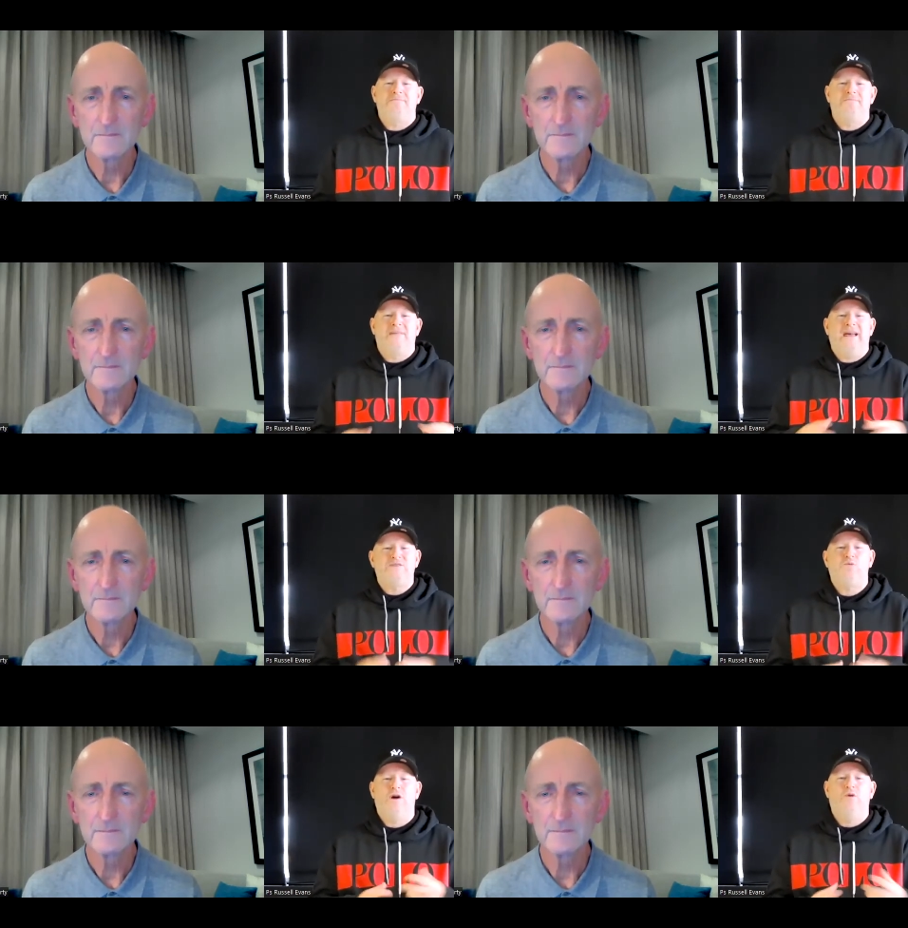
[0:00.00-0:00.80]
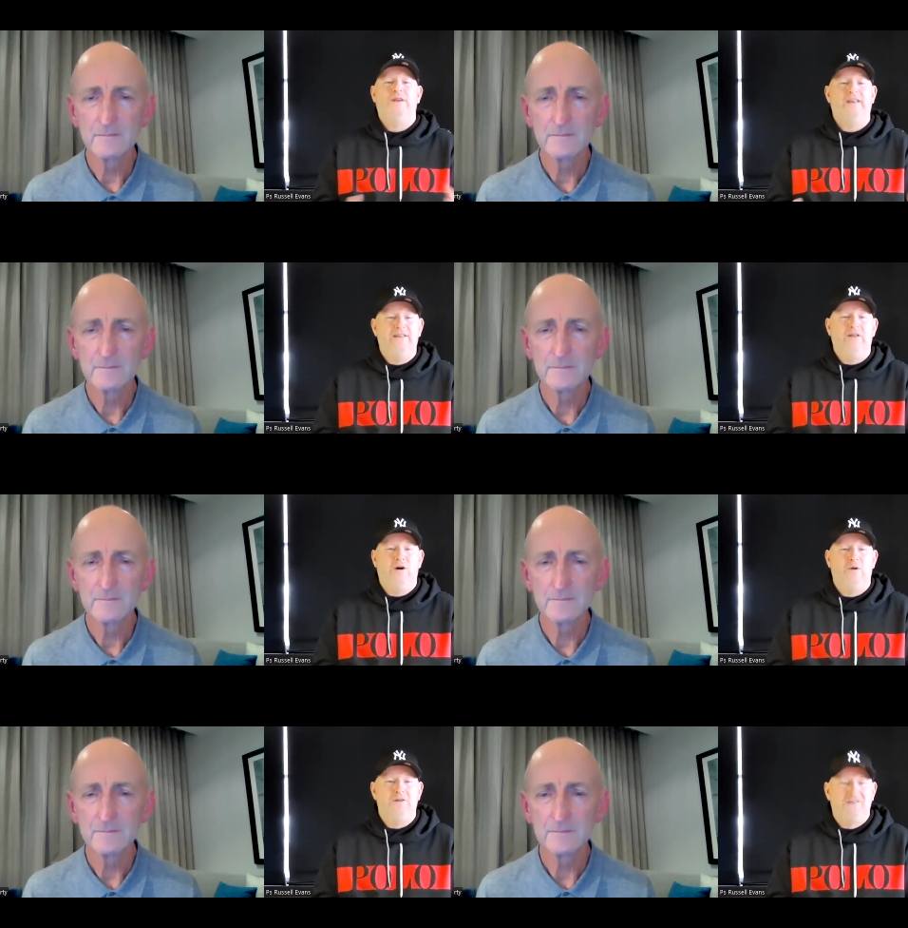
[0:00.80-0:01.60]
Speaker 1: that's why we need the Holy